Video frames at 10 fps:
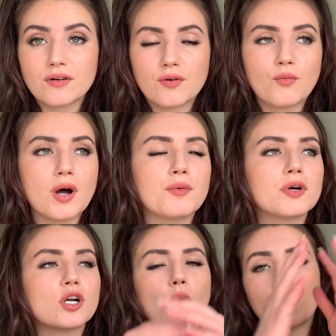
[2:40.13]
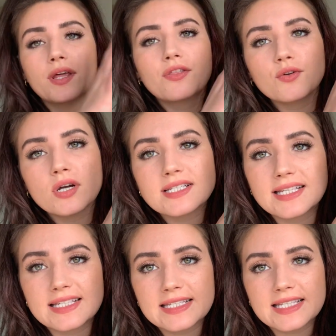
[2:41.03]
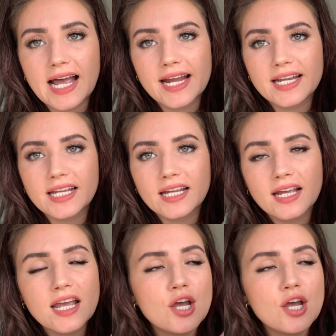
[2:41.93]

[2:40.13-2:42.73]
What we're going through as a society,